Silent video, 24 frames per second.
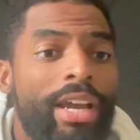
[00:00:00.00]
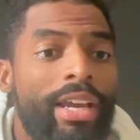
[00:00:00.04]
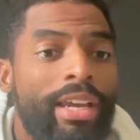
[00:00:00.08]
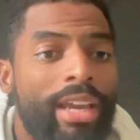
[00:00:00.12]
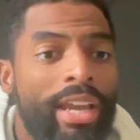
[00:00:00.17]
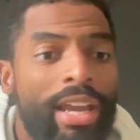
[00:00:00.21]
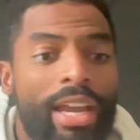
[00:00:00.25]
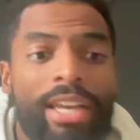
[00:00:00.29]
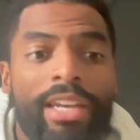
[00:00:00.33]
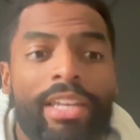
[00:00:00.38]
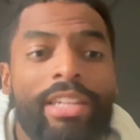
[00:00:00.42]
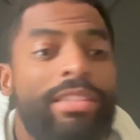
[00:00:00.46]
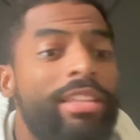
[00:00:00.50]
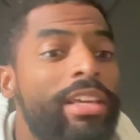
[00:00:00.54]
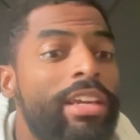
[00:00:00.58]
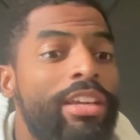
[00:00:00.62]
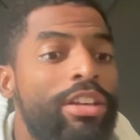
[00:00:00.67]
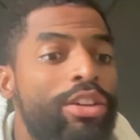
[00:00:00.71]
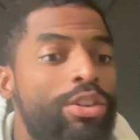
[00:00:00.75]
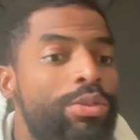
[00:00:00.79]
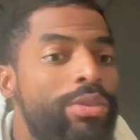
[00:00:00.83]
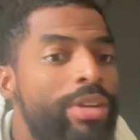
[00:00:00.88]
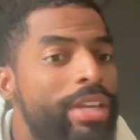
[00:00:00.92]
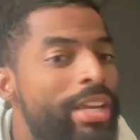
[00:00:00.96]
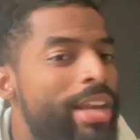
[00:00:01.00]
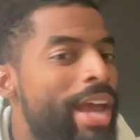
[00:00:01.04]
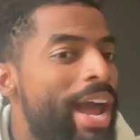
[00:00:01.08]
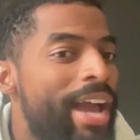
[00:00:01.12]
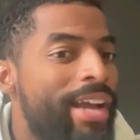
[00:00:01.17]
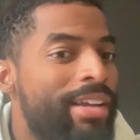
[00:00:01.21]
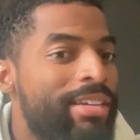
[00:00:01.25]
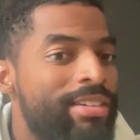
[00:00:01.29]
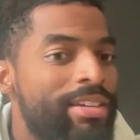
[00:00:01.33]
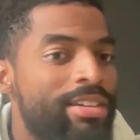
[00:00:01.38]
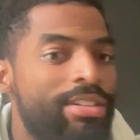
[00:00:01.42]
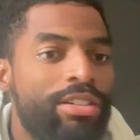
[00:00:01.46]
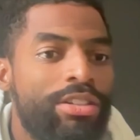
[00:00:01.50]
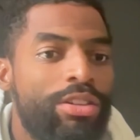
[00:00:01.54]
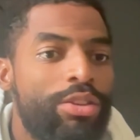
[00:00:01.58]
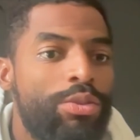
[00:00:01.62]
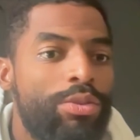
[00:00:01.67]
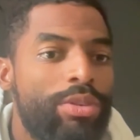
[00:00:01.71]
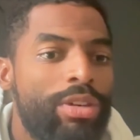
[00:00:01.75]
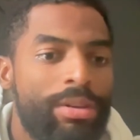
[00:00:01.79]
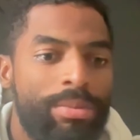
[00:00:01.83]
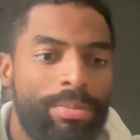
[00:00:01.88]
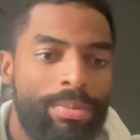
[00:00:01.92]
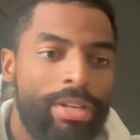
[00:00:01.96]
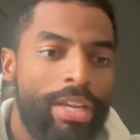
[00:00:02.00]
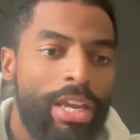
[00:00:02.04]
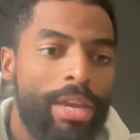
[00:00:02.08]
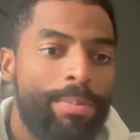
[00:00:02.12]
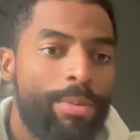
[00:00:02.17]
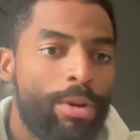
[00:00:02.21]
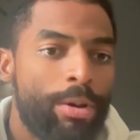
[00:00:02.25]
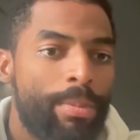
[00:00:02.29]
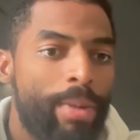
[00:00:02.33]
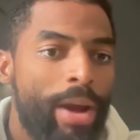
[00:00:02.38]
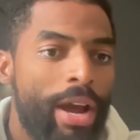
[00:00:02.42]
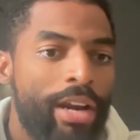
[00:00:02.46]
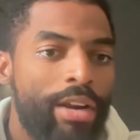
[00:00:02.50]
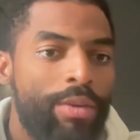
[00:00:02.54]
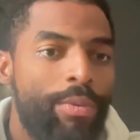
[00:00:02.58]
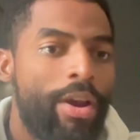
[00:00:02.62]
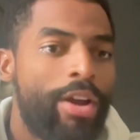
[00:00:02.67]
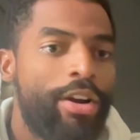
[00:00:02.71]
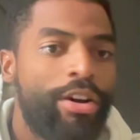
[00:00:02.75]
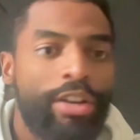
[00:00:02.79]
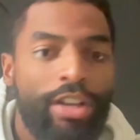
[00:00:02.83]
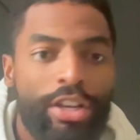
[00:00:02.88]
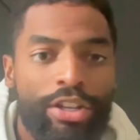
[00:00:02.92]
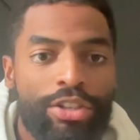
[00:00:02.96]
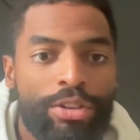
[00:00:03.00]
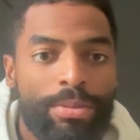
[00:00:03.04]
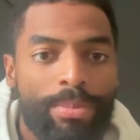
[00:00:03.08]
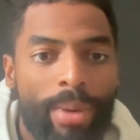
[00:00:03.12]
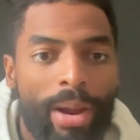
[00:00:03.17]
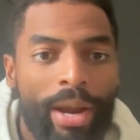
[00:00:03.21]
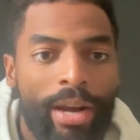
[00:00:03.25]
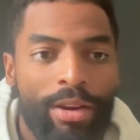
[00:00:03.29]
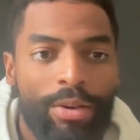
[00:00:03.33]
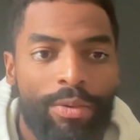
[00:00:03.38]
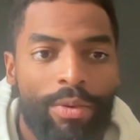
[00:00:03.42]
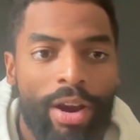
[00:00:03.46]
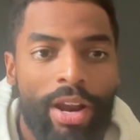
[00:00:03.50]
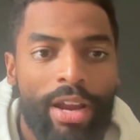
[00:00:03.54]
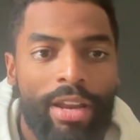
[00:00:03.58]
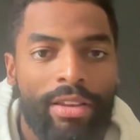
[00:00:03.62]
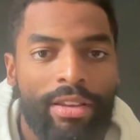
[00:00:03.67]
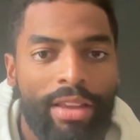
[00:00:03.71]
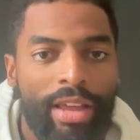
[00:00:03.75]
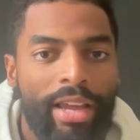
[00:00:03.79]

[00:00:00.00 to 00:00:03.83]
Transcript: like anything you need access to keep your body right or get your body right.